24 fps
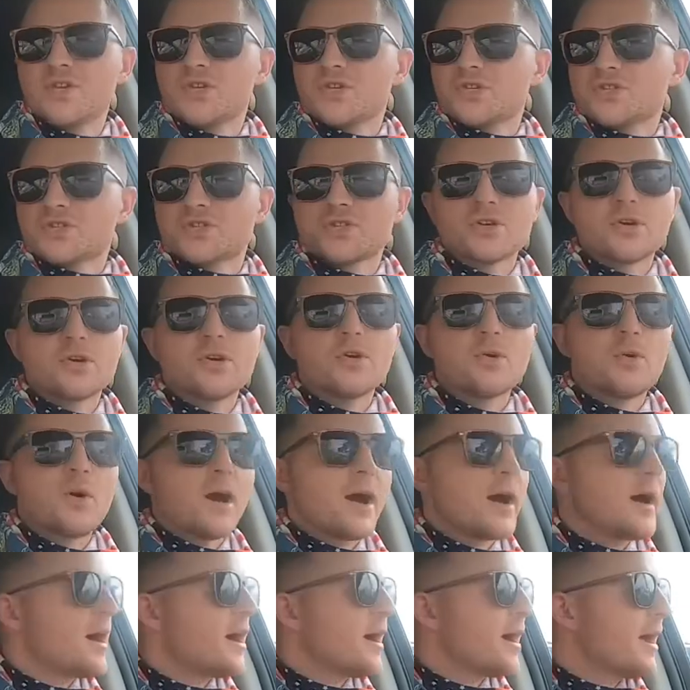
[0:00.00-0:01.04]
So
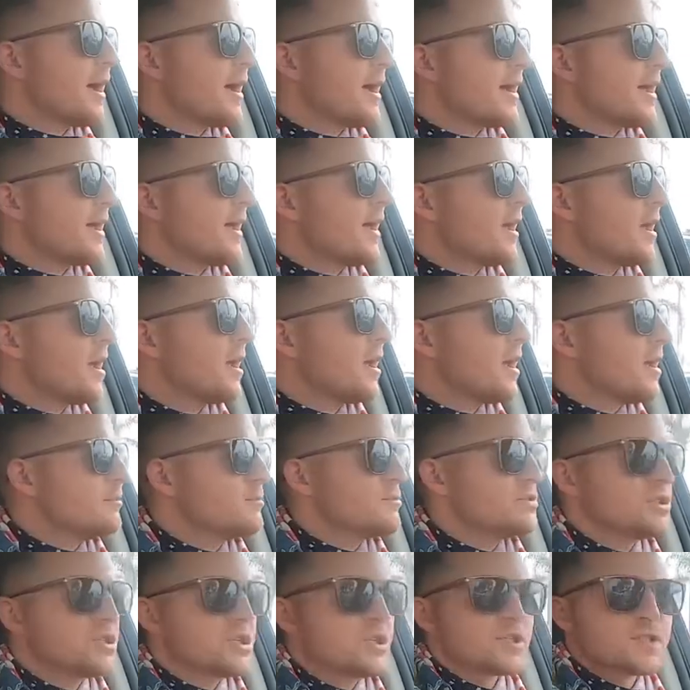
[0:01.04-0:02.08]
I
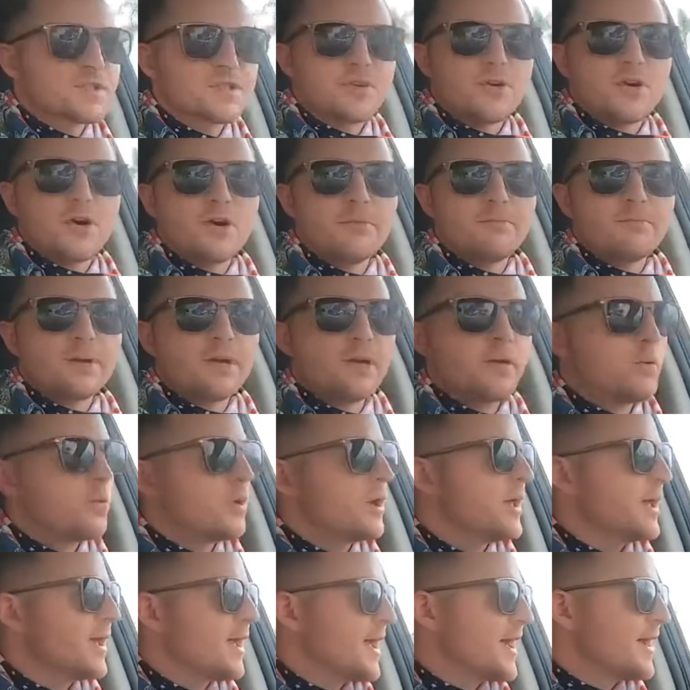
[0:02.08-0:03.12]
am just on my
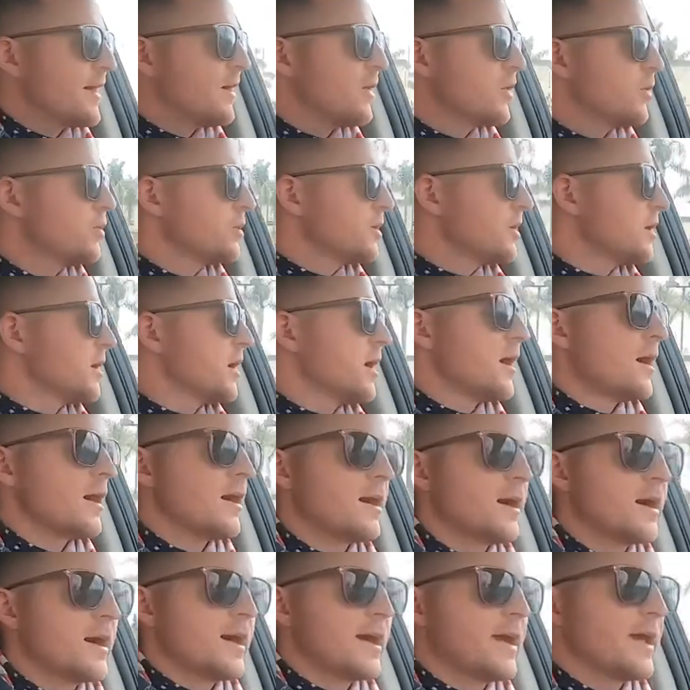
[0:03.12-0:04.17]
way out.
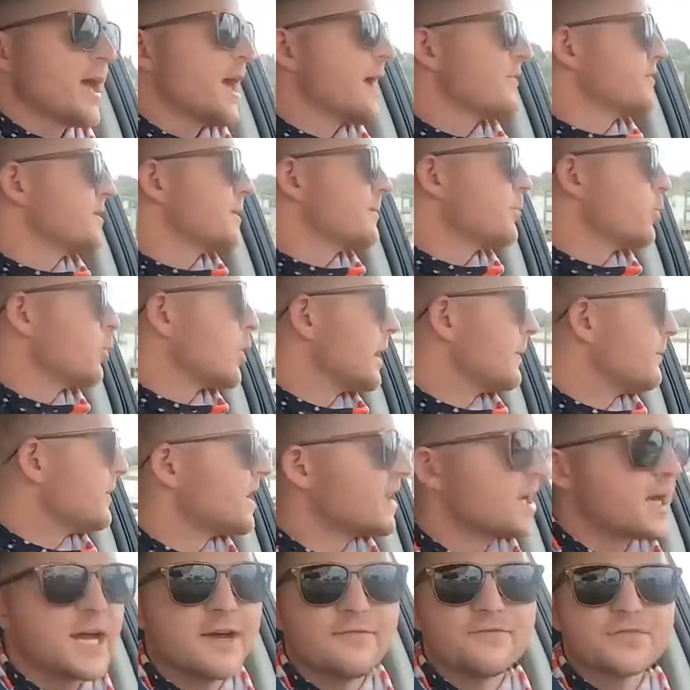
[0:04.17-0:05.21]
I have an
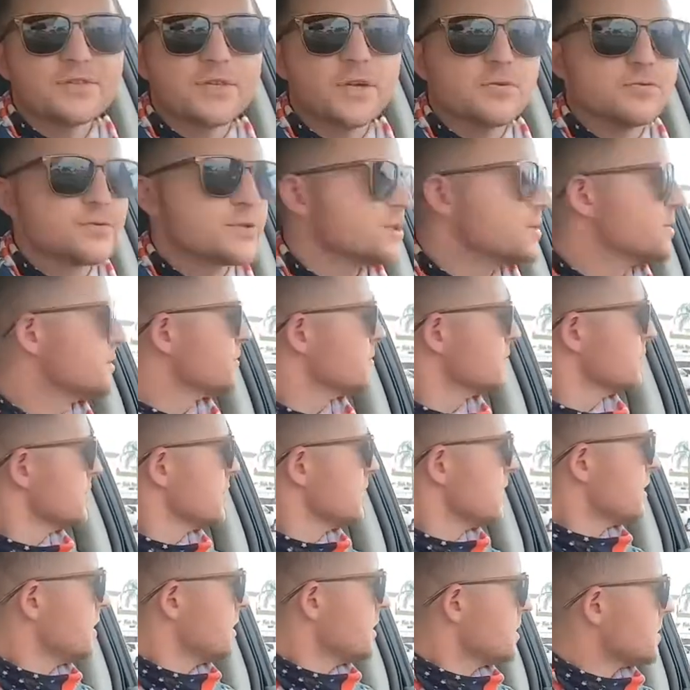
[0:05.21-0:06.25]
appointment I have to go to,
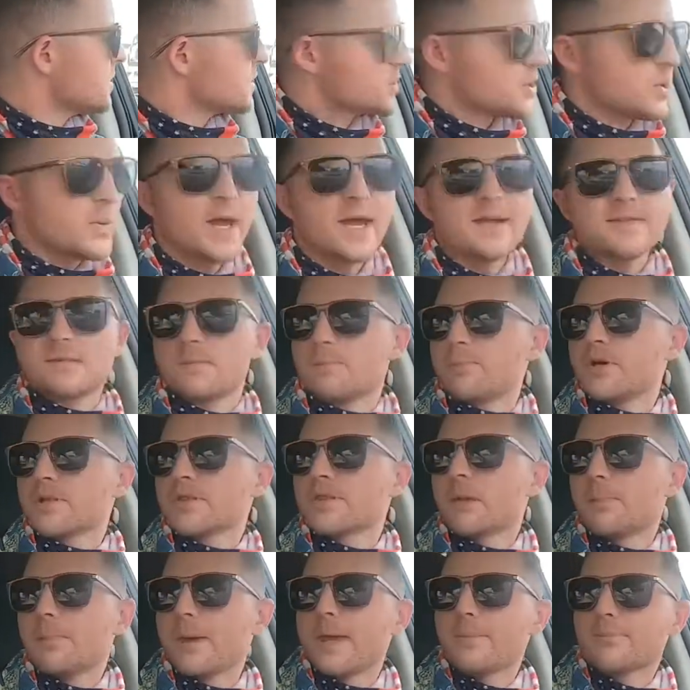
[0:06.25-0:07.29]
so I had to
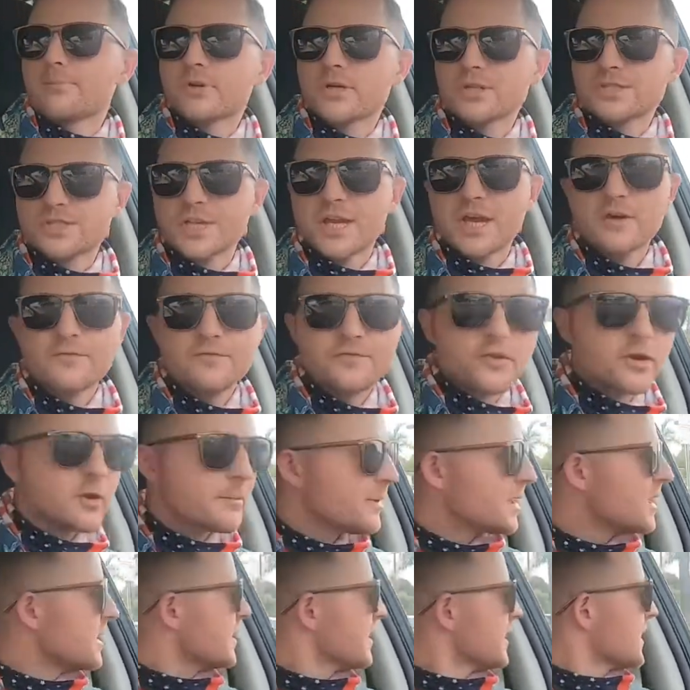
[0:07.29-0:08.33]
put the paintbrush down for a
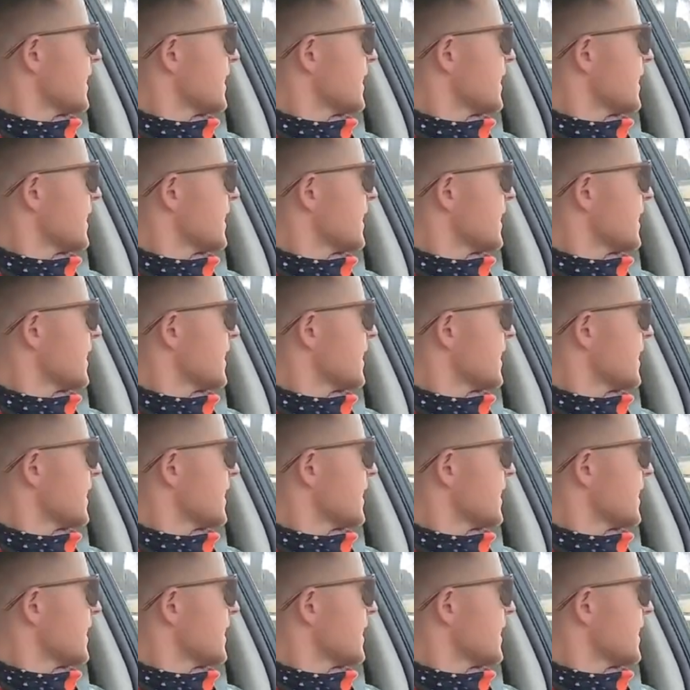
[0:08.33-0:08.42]
minute